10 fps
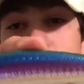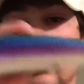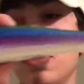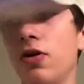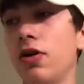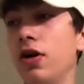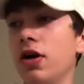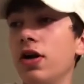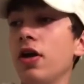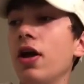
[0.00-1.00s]
So
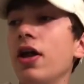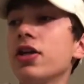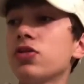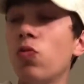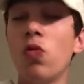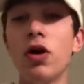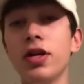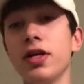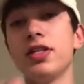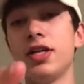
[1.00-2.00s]
yeah, that's
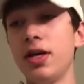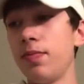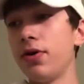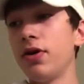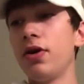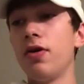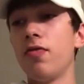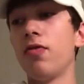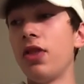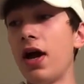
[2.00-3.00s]
one tip
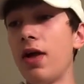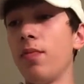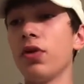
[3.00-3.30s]
for that.